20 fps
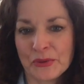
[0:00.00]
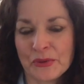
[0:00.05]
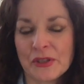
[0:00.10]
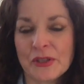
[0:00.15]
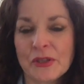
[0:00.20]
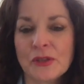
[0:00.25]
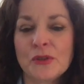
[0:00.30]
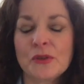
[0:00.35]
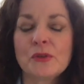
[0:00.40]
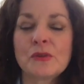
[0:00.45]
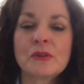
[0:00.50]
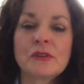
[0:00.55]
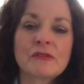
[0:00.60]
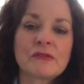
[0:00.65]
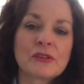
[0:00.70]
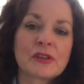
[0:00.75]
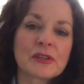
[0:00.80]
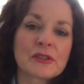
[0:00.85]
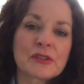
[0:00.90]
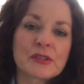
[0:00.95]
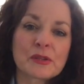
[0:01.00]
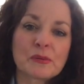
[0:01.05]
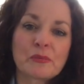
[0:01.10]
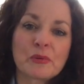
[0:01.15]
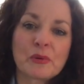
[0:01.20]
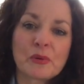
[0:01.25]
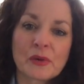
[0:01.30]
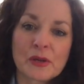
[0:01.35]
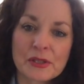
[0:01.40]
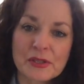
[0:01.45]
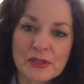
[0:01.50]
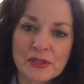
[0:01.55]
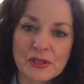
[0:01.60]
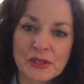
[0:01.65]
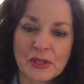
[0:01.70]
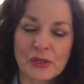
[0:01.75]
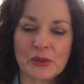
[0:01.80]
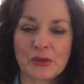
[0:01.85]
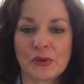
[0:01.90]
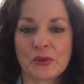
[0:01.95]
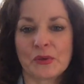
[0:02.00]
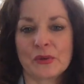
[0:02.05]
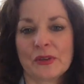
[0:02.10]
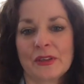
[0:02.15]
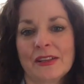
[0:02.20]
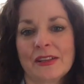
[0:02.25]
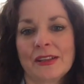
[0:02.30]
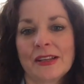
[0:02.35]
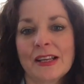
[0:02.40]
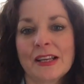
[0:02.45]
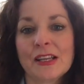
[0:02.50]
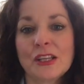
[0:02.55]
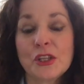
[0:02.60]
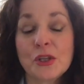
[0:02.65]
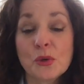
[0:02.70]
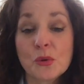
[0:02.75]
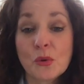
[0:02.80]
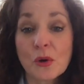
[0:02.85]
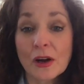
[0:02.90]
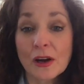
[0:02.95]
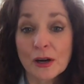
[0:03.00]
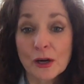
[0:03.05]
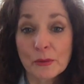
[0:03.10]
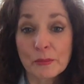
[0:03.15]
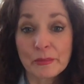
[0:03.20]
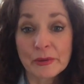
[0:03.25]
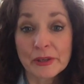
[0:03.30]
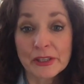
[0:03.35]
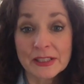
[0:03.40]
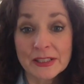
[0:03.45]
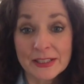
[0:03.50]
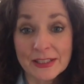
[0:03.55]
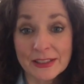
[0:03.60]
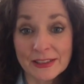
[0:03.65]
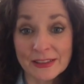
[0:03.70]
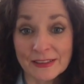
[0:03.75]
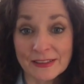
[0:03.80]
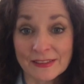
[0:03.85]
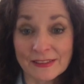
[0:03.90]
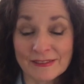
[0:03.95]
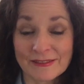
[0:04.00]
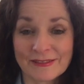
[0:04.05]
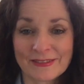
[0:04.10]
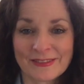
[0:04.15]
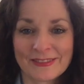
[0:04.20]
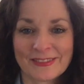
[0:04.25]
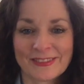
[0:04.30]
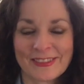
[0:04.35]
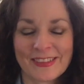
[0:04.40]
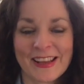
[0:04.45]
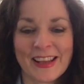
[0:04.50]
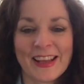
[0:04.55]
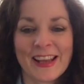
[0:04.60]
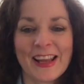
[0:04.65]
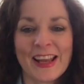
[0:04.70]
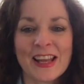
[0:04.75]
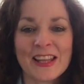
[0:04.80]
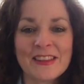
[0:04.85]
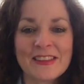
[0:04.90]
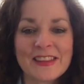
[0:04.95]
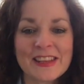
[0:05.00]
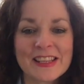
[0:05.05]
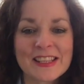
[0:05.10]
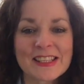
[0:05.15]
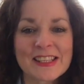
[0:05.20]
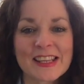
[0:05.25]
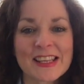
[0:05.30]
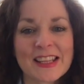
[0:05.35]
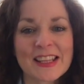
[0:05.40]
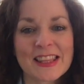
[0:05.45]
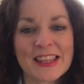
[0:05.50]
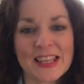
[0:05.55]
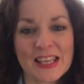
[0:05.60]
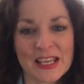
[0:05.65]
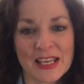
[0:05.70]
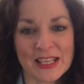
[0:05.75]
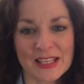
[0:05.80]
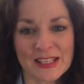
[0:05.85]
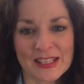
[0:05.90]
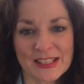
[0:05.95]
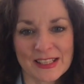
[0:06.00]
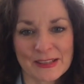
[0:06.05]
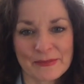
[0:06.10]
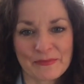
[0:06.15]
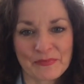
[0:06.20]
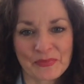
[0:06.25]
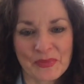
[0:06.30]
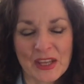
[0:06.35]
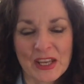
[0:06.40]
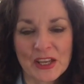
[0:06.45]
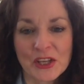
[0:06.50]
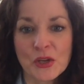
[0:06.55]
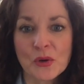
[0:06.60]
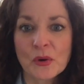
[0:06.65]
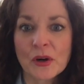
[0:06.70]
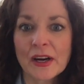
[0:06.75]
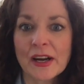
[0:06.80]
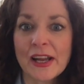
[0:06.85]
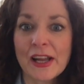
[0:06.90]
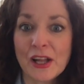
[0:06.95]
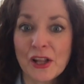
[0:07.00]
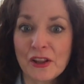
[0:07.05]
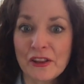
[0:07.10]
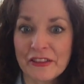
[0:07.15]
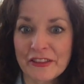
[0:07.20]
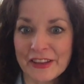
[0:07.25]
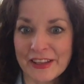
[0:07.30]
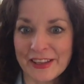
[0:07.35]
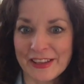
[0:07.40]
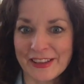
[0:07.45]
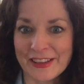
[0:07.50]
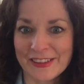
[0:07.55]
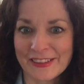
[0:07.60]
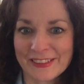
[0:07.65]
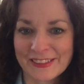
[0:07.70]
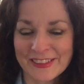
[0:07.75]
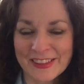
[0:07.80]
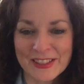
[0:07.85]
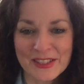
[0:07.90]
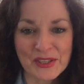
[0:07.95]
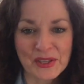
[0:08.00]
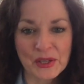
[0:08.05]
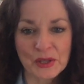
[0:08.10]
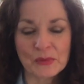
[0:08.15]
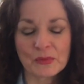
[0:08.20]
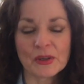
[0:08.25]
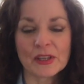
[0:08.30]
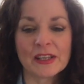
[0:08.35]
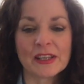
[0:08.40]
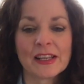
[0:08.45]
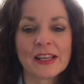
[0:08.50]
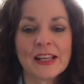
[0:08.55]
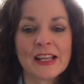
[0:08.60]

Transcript: The universe supports you. You are abundant. And things like this. You are healthy. That's a good one.